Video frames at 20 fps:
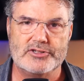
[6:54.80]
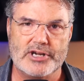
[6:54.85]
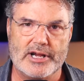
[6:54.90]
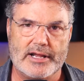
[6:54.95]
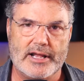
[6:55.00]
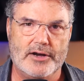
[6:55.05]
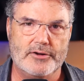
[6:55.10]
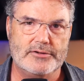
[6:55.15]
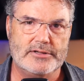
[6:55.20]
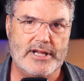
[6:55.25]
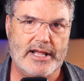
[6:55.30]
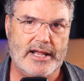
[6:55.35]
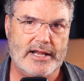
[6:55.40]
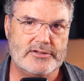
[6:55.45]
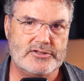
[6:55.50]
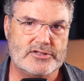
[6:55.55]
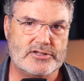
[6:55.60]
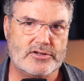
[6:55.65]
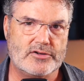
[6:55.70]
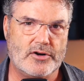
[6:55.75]
Check out
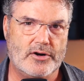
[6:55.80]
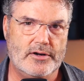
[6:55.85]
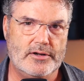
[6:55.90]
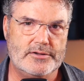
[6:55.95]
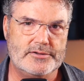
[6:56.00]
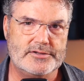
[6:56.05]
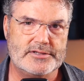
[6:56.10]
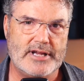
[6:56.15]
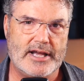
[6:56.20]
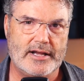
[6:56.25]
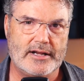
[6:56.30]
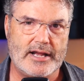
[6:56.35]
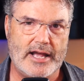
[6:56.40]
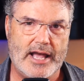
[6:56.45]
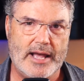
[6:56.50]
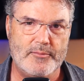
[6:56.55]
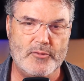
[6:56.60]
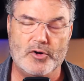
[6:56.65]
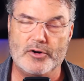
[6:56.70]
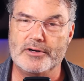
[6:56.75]

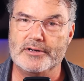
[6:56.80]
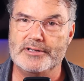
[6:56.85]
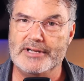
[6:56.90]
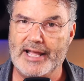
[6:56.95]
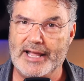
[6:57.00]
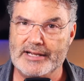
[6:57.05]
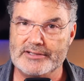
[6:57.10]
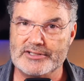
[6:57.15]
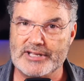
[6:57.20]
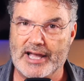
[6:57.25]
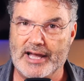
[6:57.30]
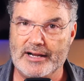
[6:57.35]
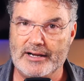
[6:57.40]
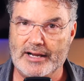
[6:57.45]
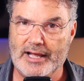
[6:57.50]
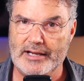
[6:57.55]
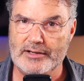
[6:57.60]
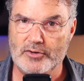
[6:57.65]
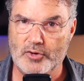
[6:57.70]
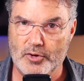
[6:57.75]
danstutorials.com or
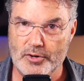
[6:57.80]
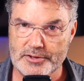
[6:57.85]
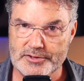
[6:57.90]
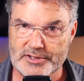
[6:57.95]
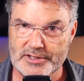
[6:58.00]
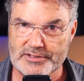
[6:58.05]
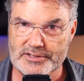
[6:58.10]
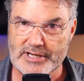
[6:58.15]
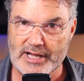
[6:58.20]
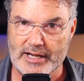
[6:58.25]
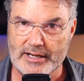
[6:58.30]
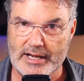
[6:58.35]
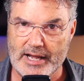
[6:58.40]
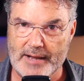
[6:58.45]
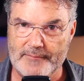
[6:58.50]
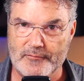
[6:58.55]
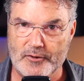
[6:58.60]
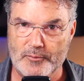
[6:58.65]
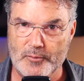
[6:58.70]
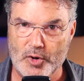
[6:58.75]

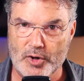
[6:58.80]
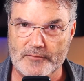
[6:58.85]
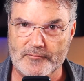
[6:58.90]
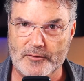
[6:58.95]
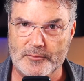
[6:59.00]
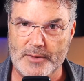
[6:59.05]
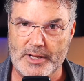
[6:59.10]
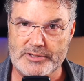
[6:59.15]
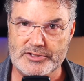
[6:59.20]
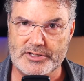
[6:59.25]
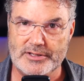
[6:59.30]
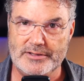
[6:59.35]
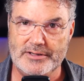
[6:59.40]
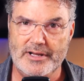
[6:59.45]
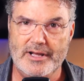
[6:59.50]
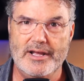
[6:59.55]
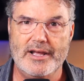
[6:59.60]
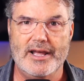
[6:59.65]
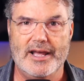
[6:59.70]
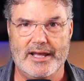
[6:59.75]
dansonlinecourses.com for more
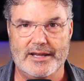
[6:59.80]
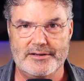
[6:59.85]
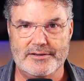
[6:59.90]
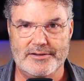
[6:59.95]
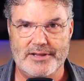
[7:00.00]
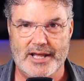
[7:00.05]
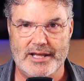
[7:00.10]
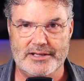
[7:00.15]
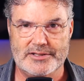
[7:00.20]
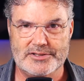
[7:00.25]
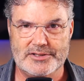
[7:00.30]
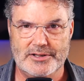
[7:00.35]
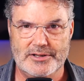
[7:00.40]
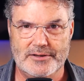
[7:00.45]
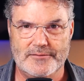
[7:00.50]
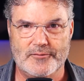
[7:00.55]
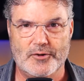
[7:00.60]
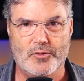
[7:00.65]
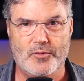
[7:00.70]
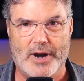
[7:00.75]
information, and thanks
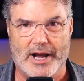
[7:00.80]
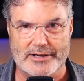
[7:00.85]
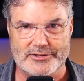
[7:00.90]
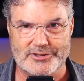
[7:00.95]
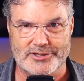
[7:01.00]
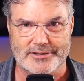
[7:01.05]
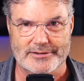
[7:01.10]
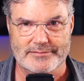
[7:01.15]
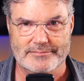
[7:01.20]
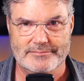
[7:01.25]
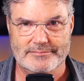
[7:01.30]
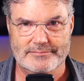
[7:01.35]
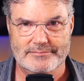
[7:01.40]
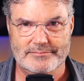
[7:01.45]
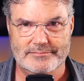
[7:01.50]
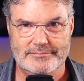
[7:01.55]
for watching.